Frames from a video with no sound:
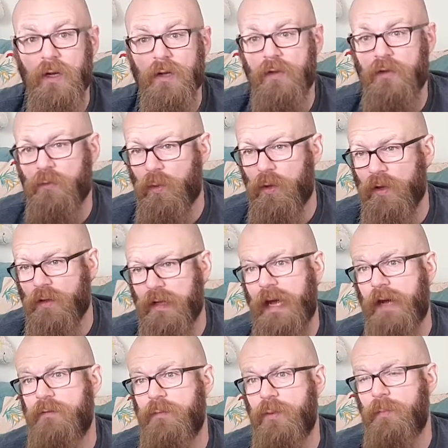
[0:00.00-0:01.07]
this worked
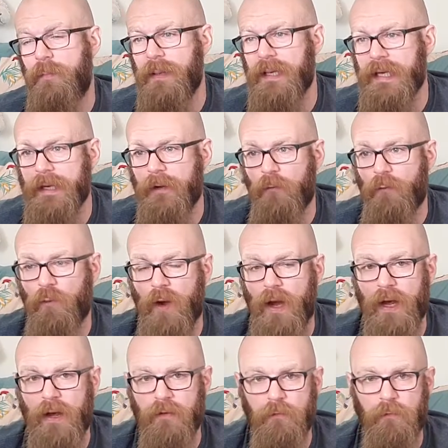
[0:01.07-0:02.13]
out to be
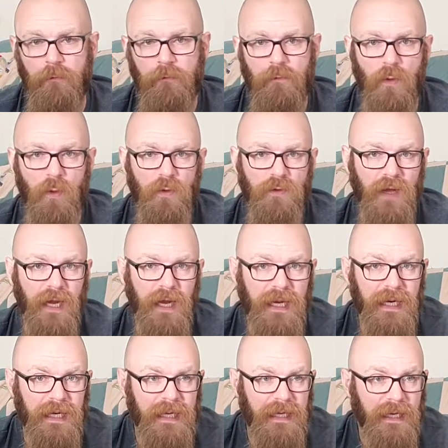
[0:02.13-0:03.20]
around
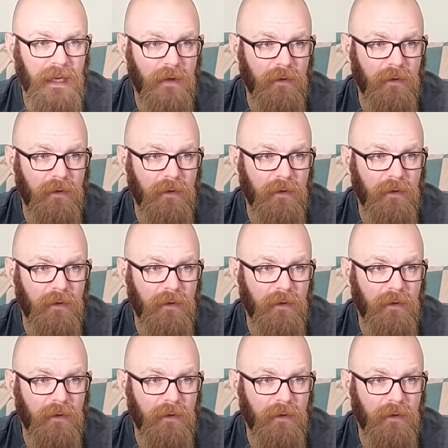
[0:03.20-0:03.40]
15%